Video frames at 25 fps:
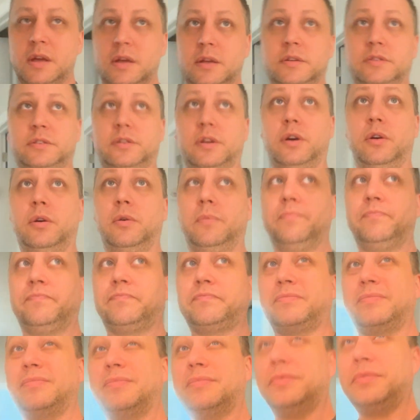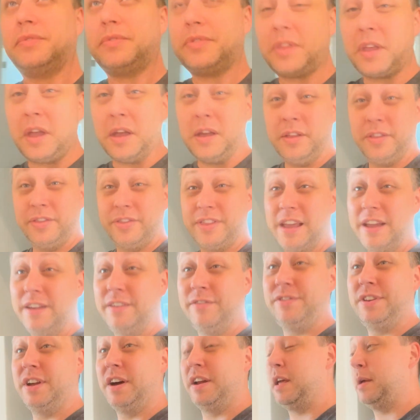So they
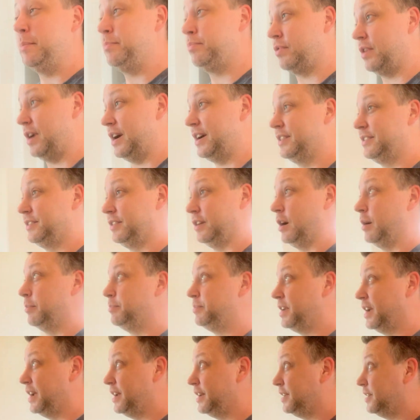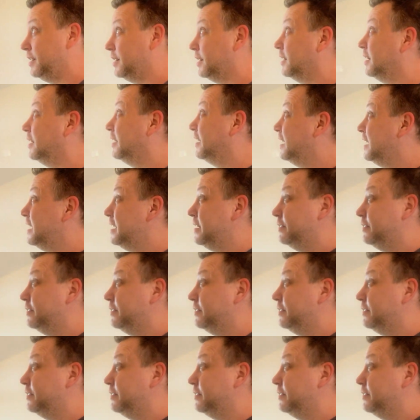have done a price update here.